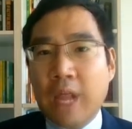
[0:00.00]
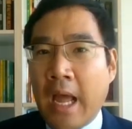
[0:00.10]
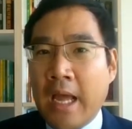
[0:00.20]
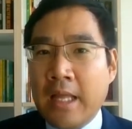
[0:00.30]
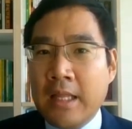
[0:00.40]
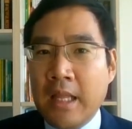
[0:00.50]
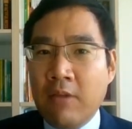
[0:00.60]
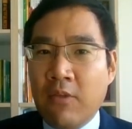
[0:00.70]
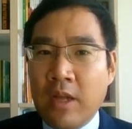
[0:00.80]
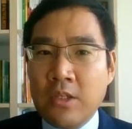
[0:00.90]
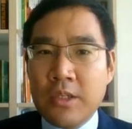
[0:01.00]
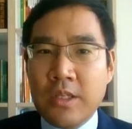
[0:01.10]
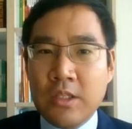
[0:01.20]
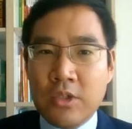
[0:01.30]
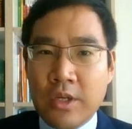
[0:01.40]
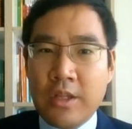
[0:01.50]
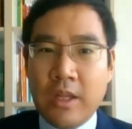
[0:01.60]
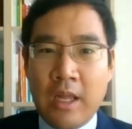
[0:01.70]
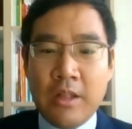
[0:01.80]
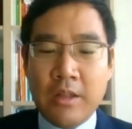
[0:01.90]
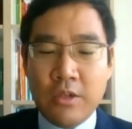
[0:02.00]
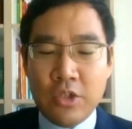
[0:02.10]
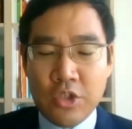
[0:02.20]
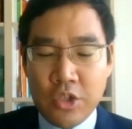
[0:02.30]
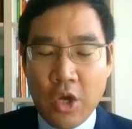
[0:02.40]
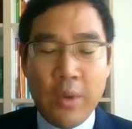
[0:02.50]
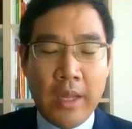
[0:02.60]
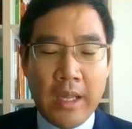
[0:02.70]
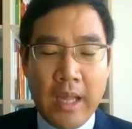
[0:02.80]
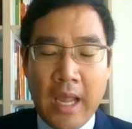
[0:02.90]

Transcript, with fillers: and inflation just isn't showing